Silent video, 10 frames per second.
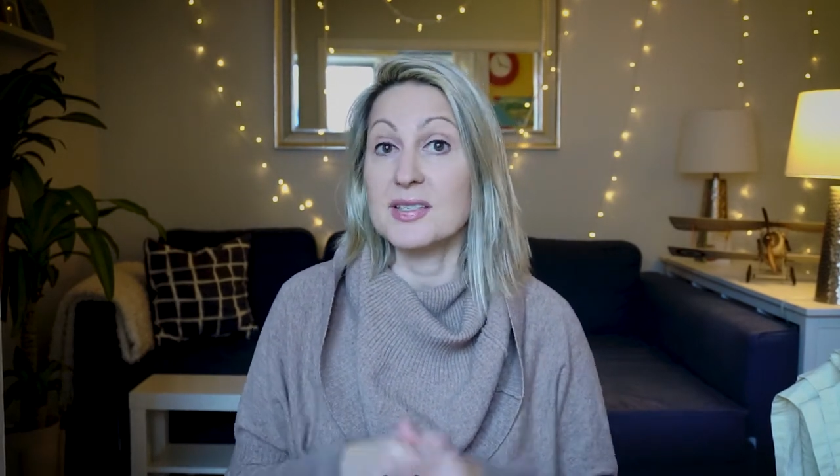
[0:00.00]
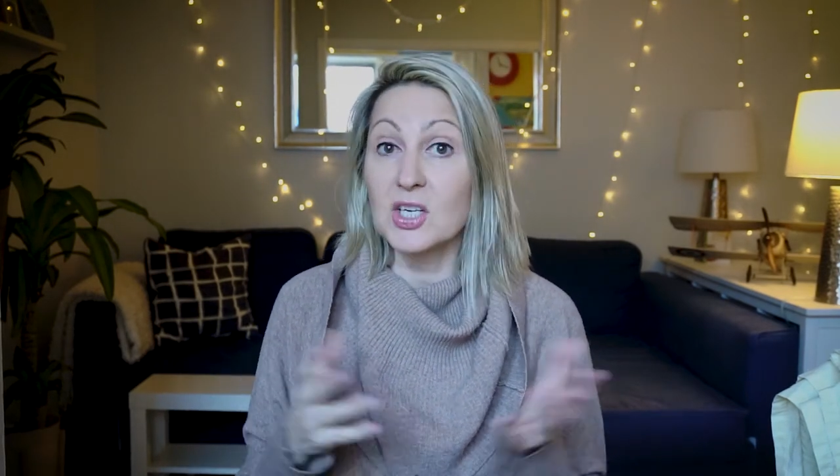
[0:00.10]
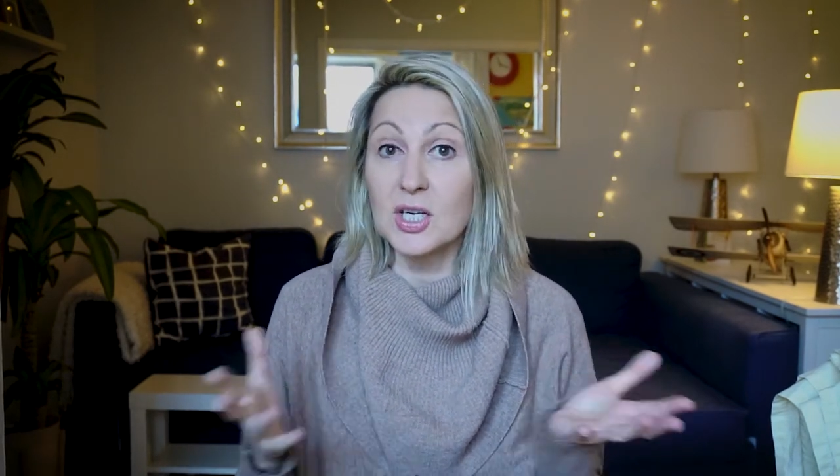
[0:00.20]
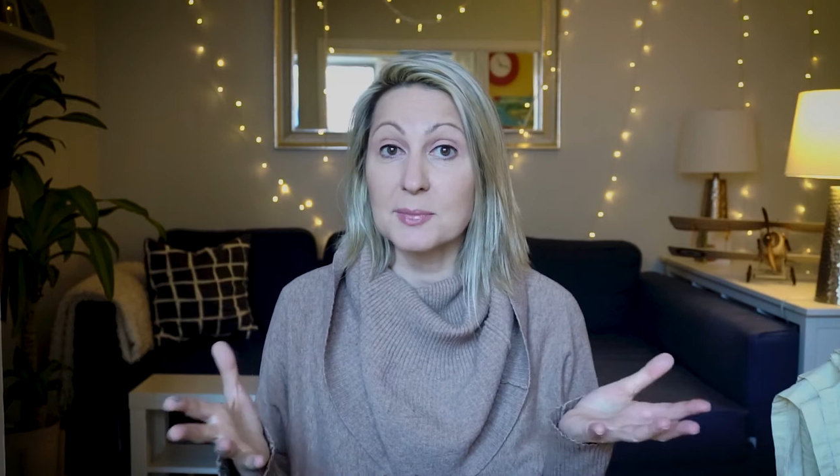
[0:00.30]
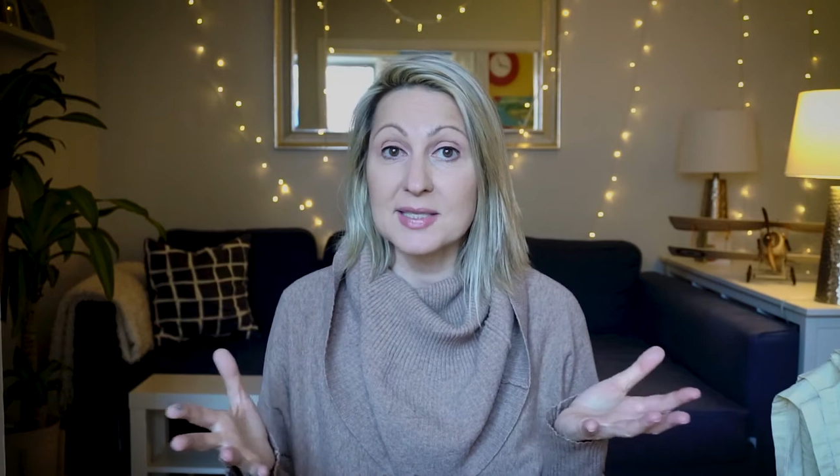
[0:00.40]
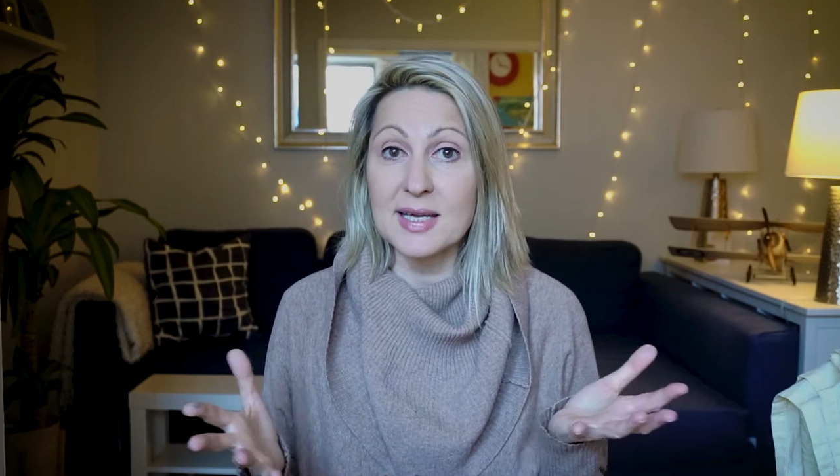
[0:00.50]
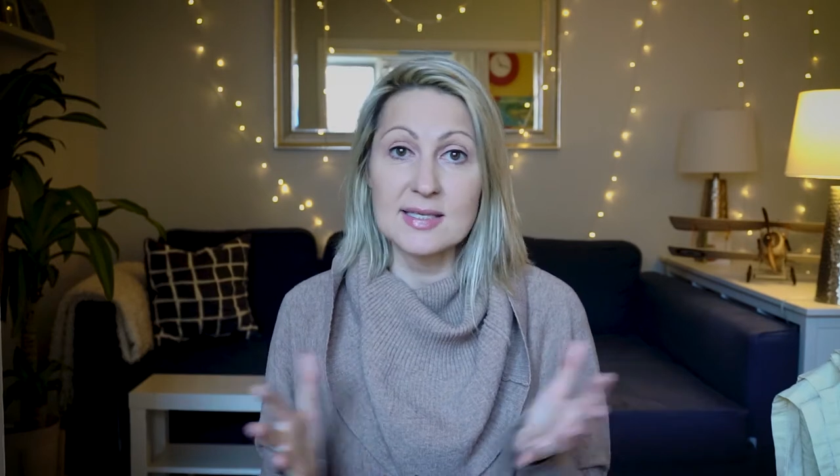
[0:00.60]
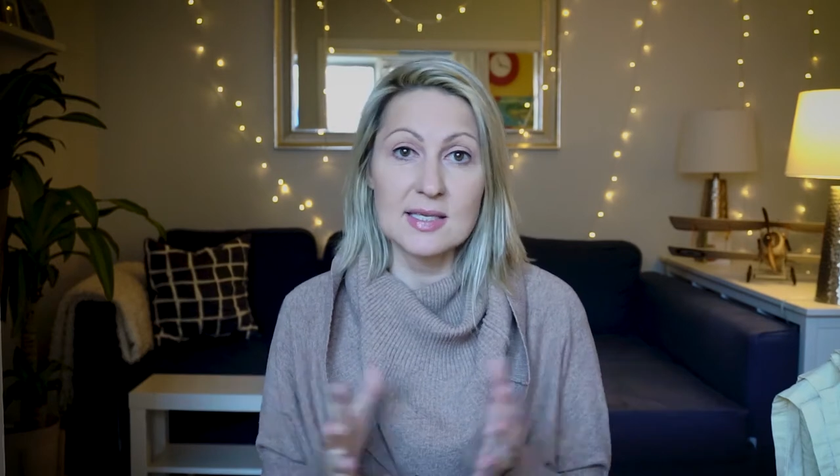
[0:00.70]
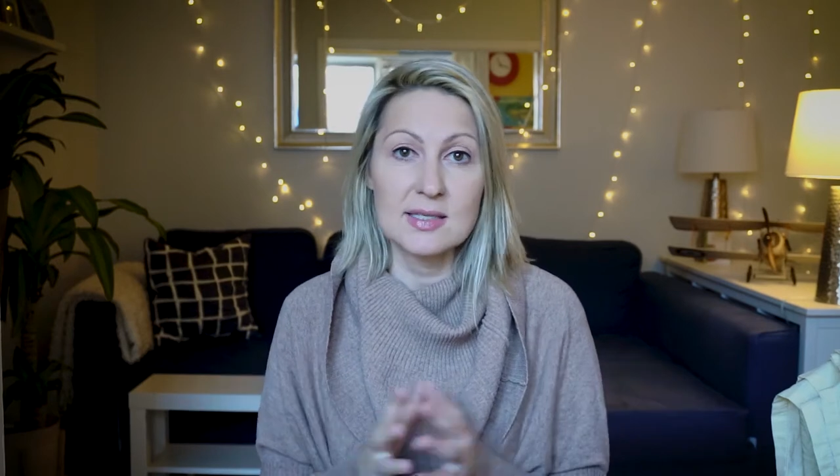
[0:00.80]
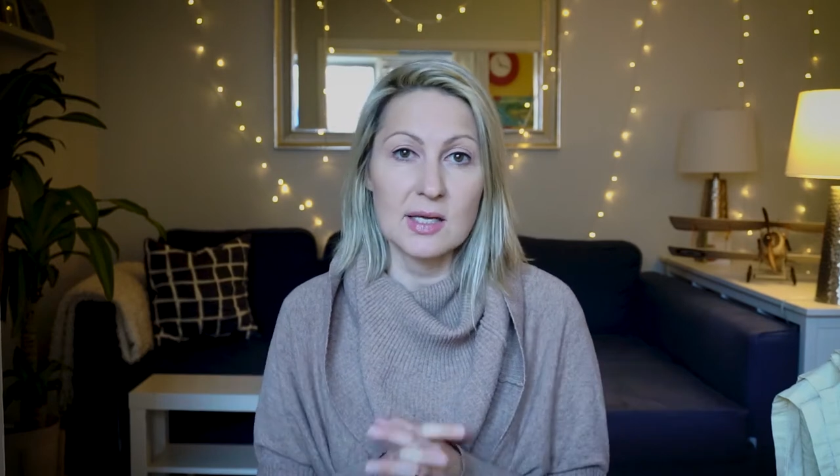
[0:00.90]

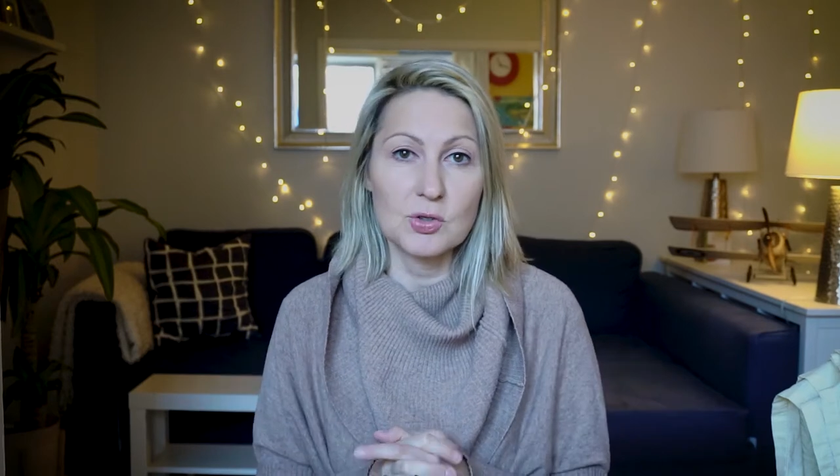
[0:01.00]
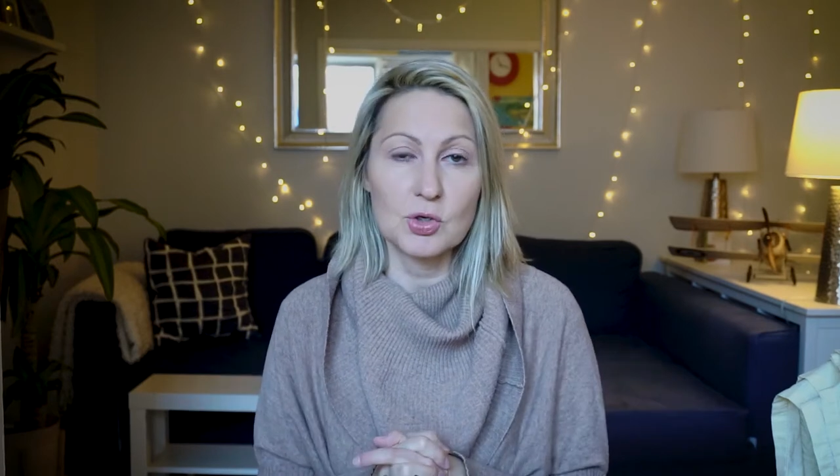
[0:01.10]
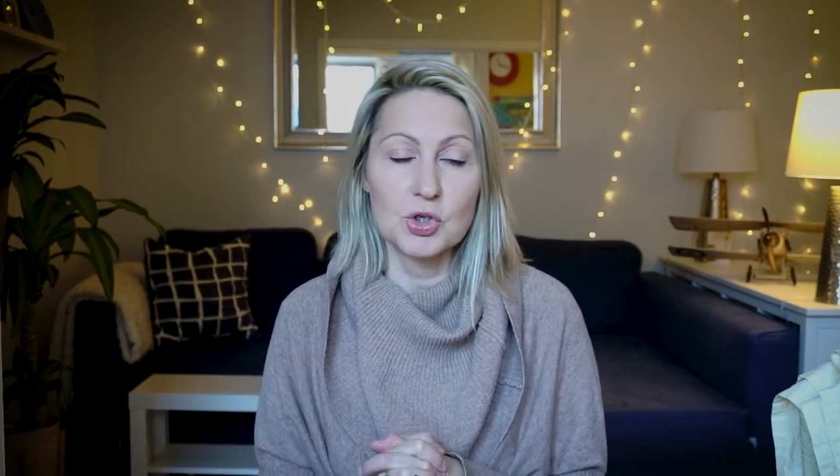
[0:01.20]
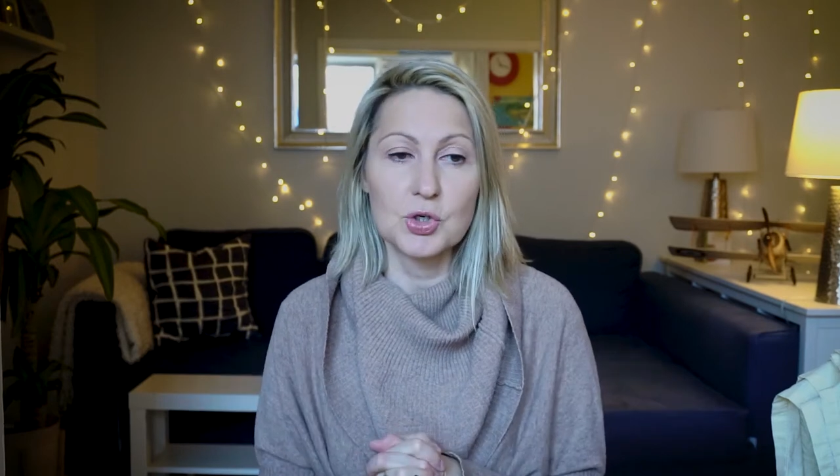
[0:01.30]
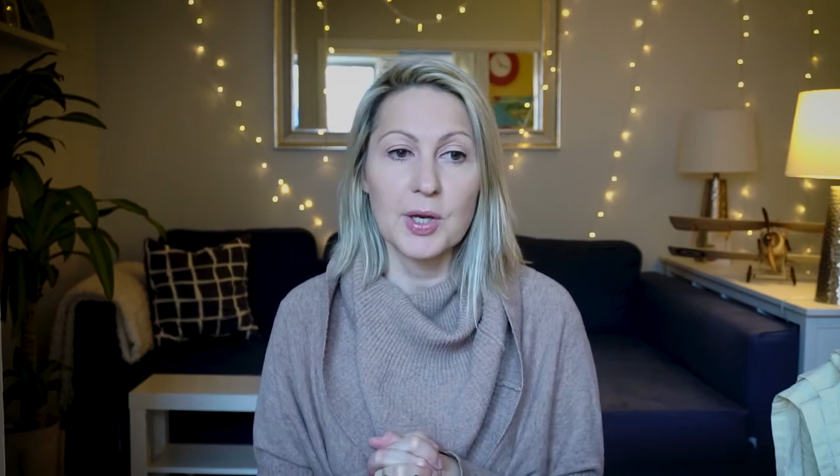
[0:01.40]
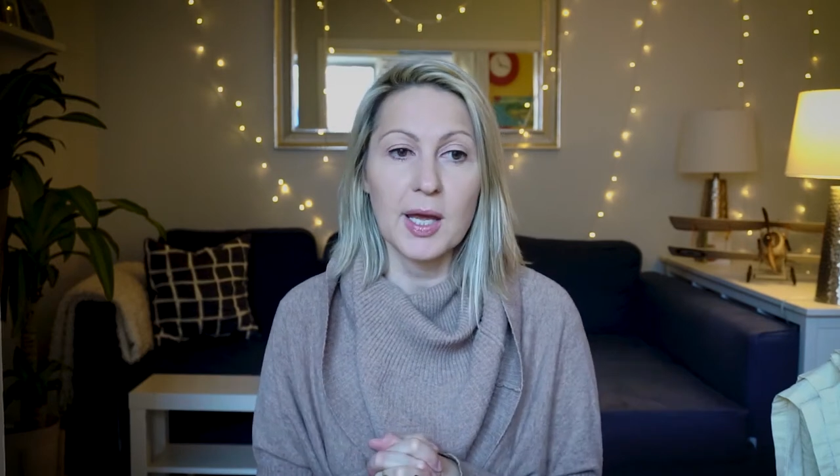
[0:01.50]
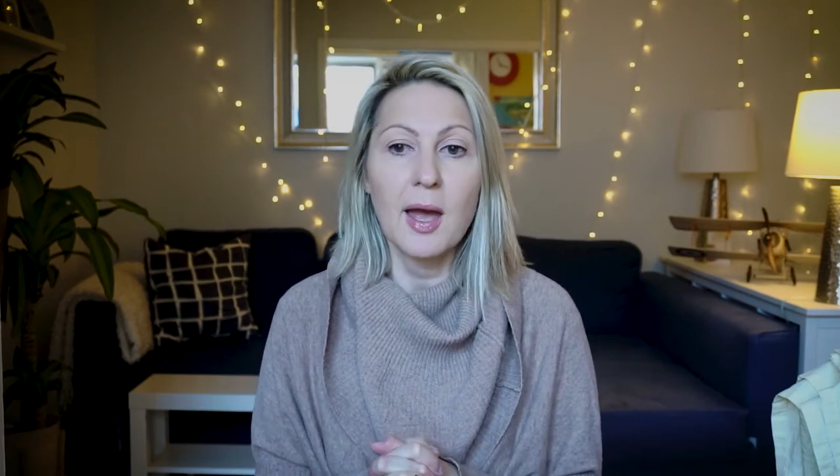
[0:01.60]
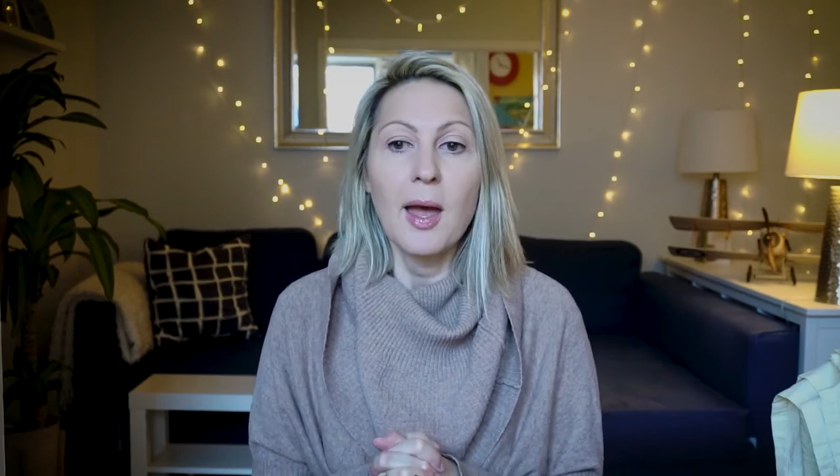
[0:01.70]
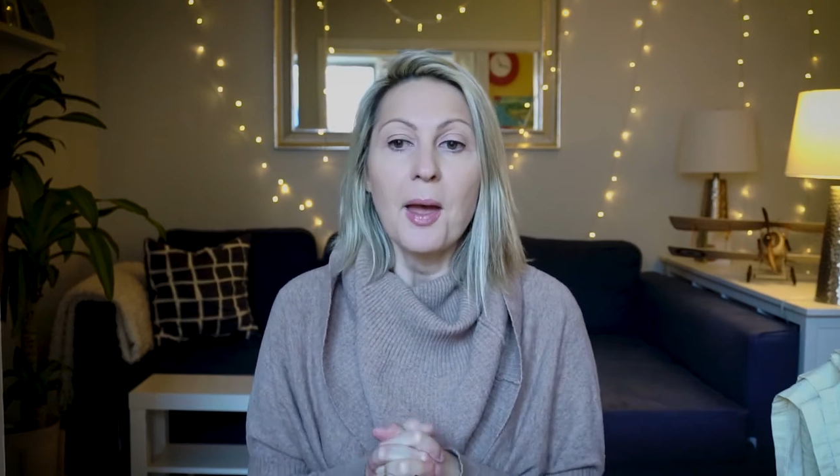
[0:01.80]
circumstances that you're shooting.